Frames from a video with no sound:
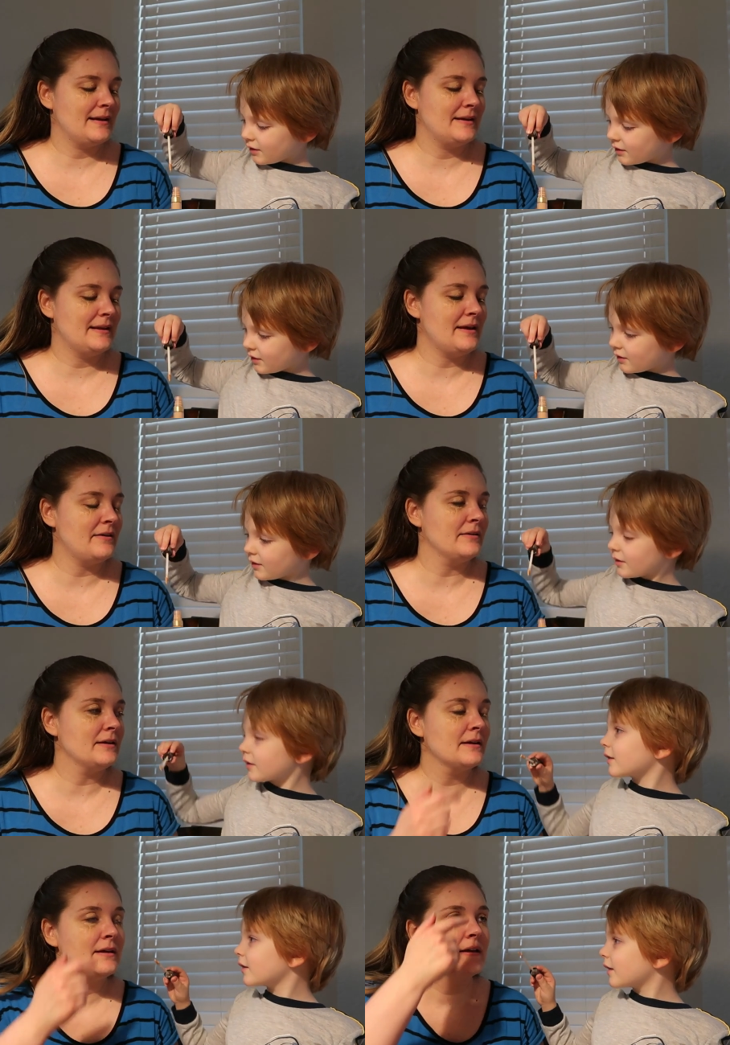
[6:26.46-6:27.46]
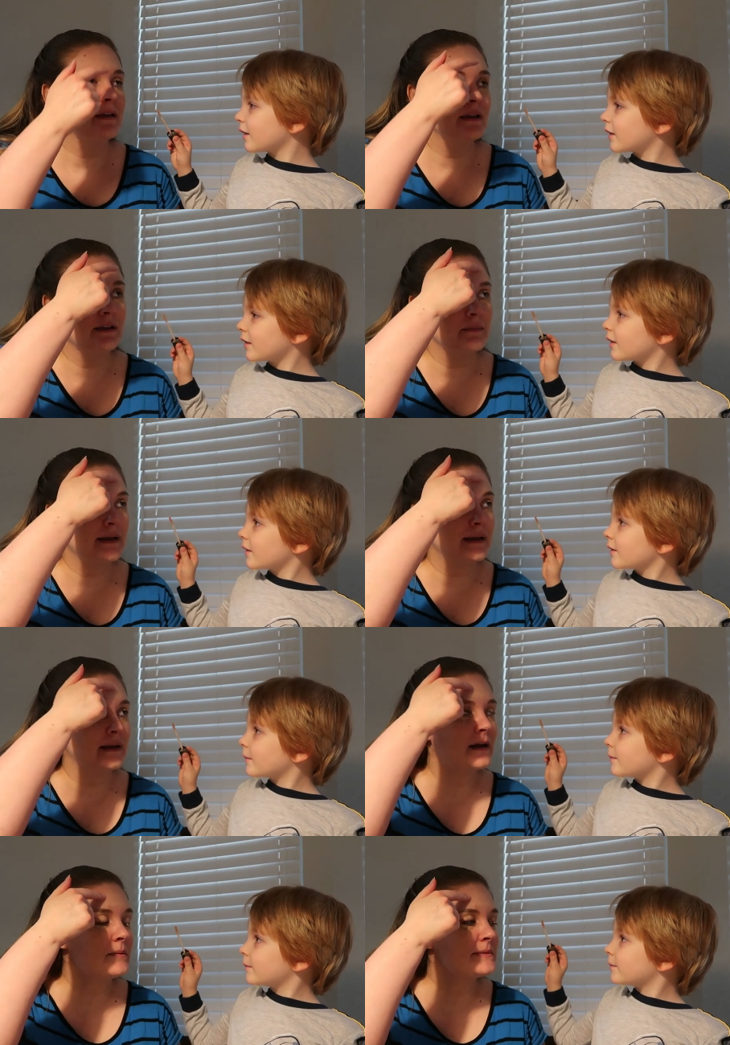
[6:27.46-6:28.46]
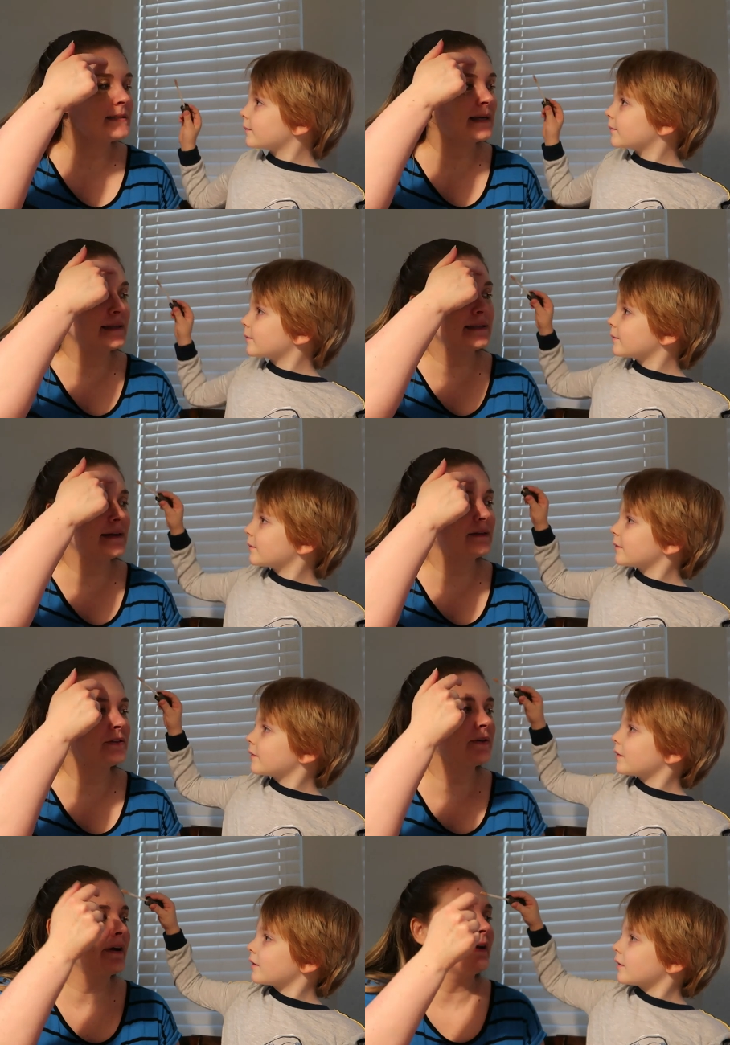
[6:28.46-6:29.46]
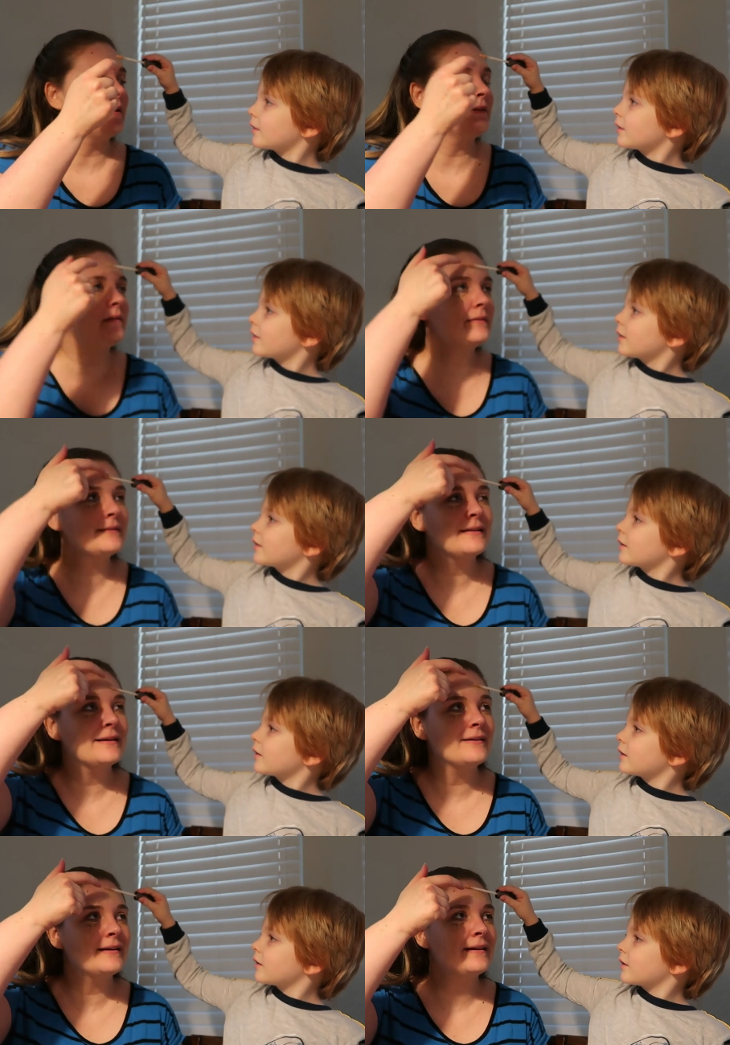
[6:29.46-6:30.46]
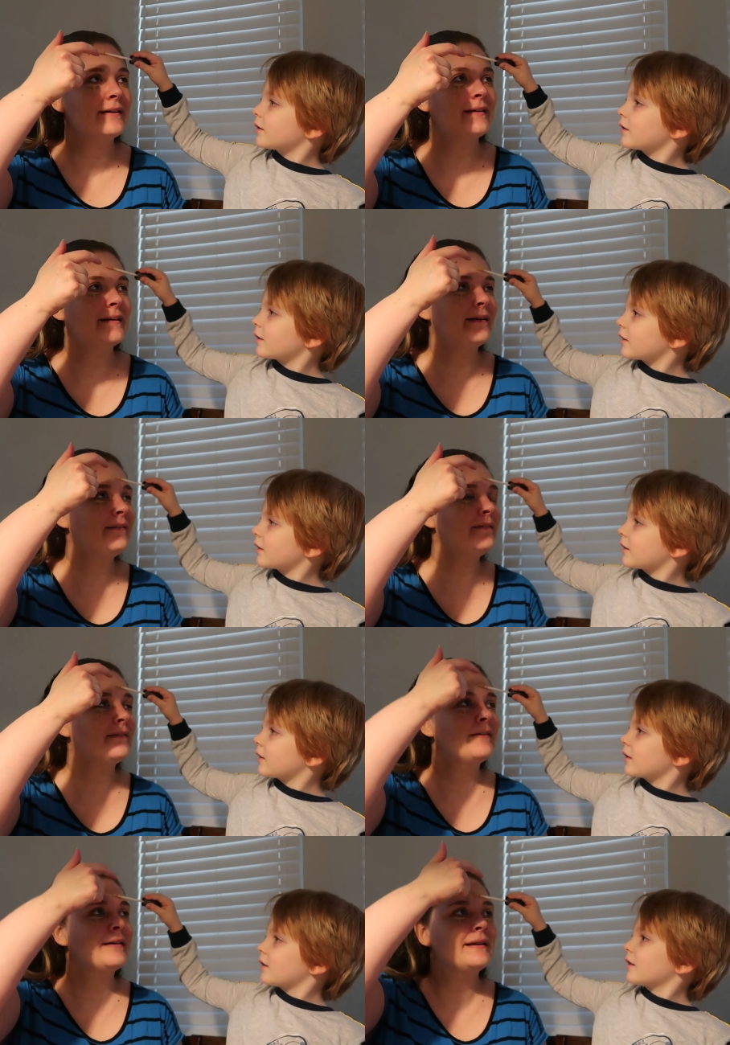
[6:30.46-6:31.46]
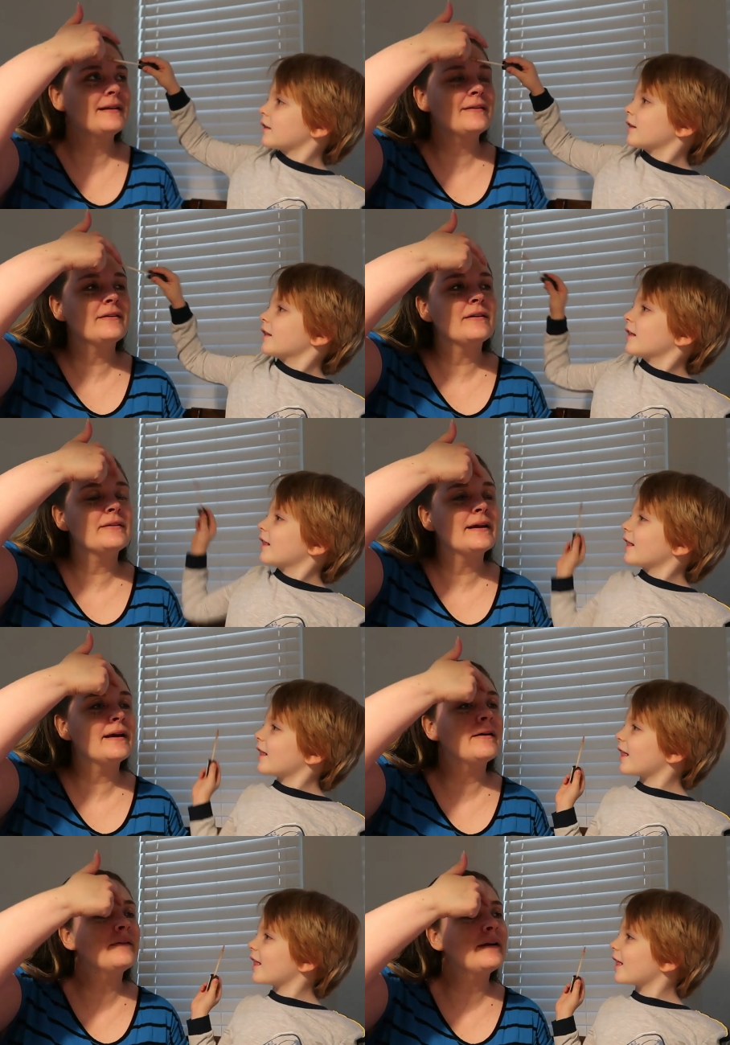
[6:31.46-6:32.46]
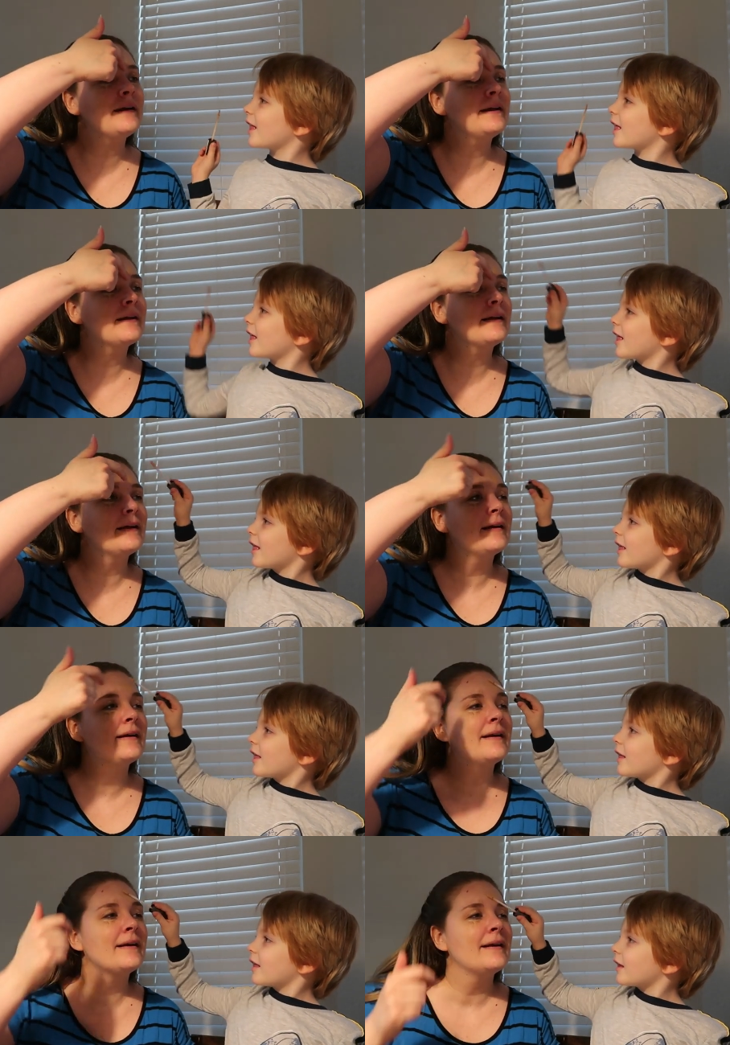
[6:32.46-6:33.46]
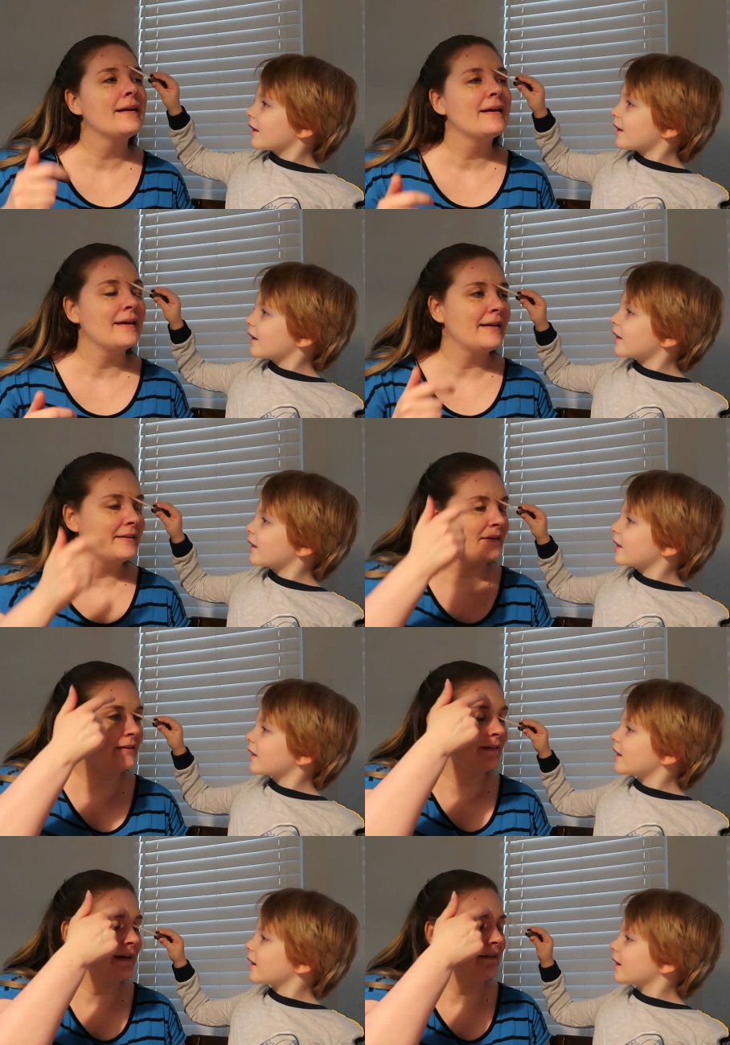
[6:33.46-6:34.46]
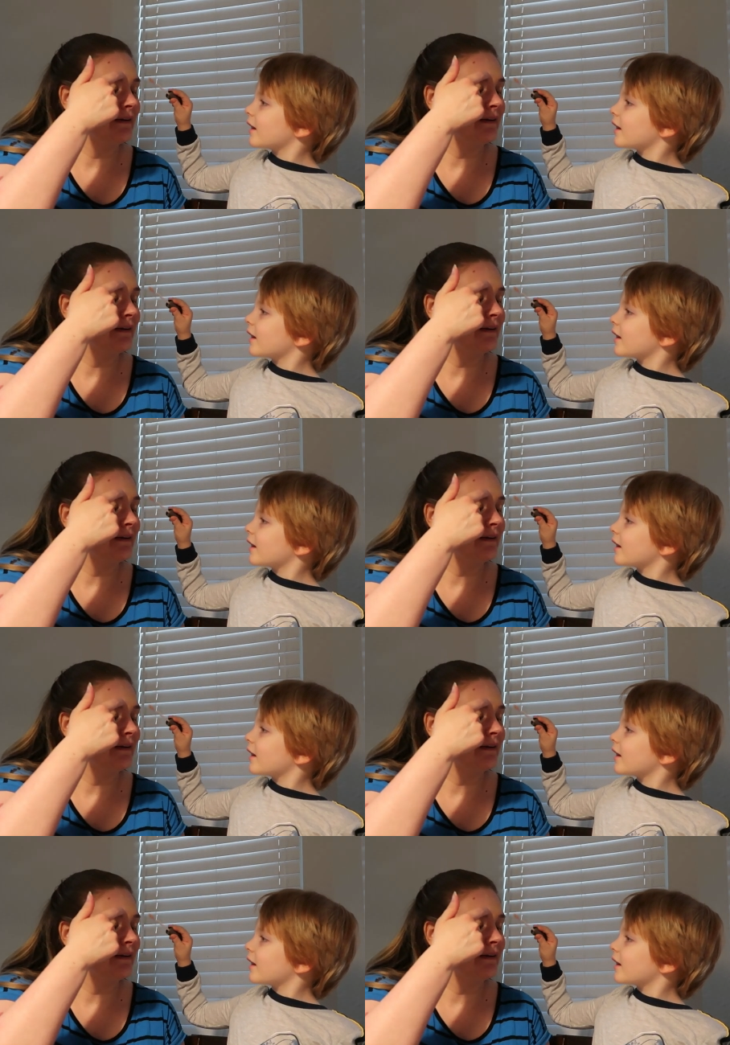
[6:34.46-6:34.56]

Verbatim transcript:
Speaker 1: And now, can you make an upside down triangle? Like right here. Oh, okay, now they'll go down right here. And then go down